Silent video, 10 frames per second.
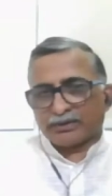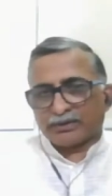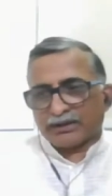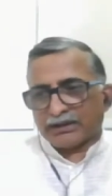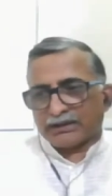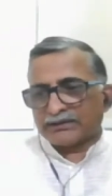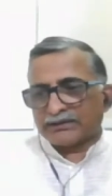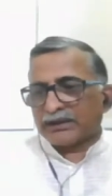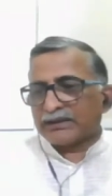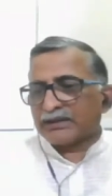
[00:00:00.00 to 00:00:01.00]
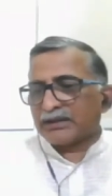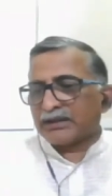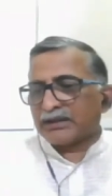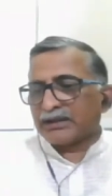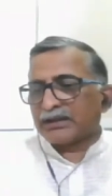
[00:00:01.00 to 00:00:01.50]
Uh, as
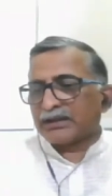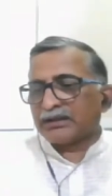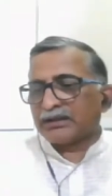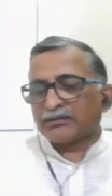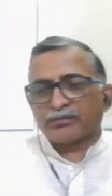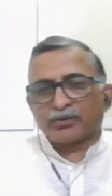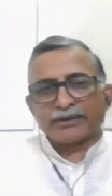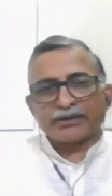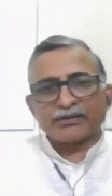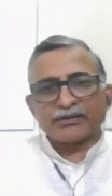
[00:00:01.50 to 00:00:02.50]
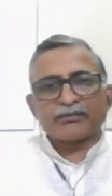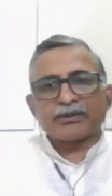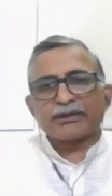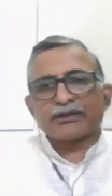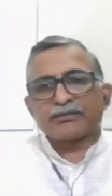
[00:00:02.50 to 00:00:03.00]
rightly uh, pointed out
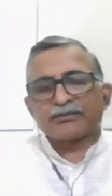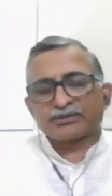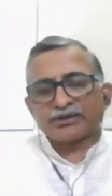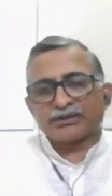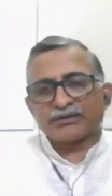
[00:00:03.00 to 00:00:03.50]
by Mr.